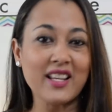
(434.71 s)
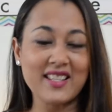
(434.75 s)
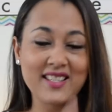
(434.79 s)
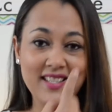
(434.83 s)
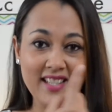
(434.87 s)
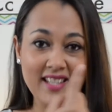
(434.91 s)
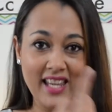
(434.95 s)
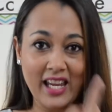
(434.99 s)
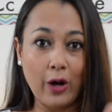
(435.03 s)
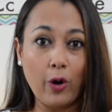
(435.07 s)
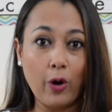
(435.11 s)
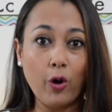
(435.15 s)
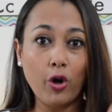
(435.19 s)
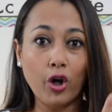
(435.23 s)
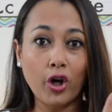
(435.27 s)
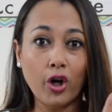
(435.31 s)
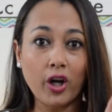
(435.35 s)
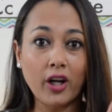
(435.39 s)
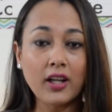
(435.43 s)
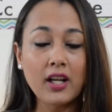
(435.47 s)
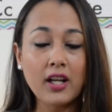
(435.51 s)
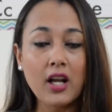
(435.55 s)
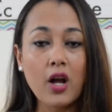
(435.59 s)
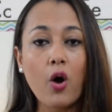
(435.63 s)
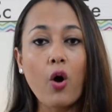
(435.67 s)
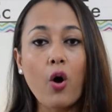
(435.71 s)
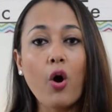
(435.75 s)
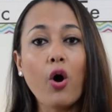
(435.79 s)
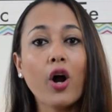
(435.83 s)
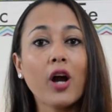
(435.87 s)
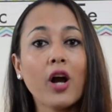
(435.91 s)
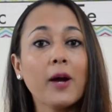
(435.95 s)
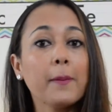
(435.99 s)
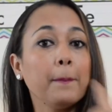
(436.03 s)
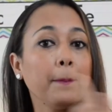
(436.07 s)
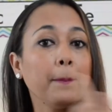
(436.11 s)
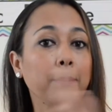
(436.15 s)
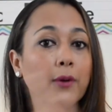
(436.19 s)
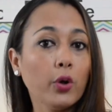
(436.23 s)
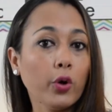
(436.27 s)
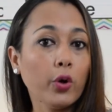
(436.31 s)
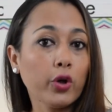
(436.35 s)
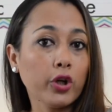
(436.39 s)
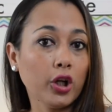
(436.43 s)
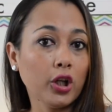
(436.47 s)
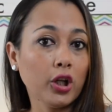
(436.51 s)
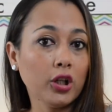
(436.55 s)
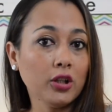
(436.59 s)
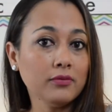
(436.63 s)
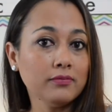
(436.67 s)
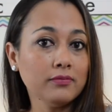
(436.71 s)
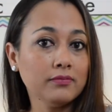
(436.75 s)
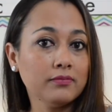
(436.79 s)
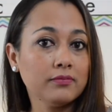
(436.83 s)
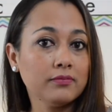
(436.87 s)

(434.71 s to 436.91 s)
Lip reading: singular, or plural.